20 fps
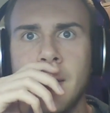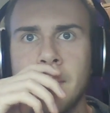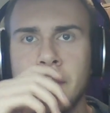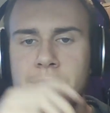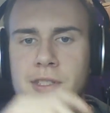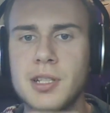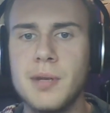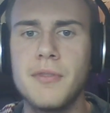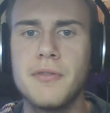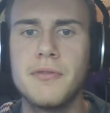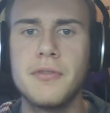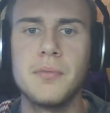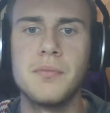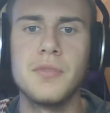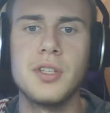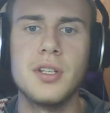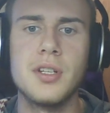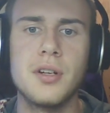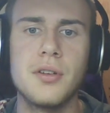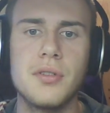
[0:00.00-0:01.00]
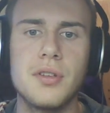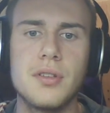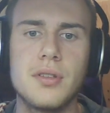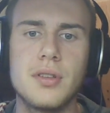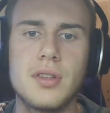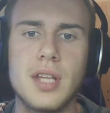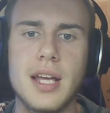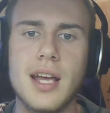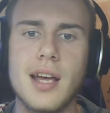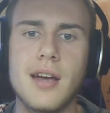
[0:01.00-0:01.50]
Some of them,
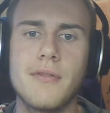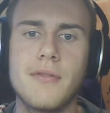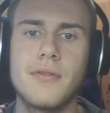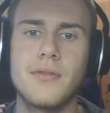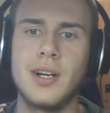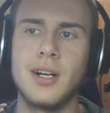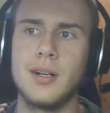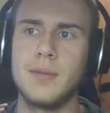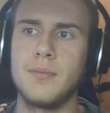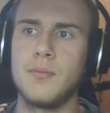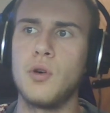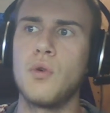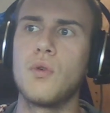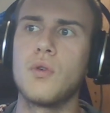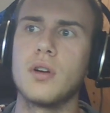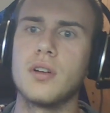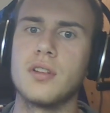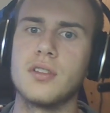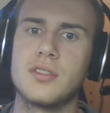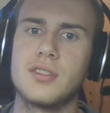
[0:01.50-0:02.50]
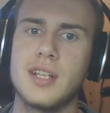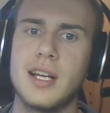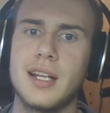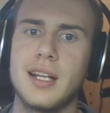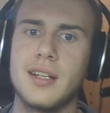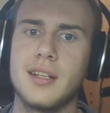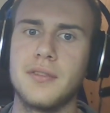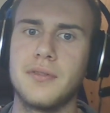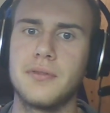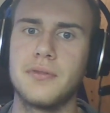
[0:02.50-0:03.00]
they have horns
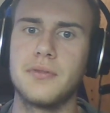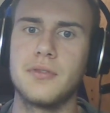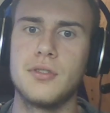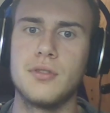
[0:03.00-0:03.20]
that if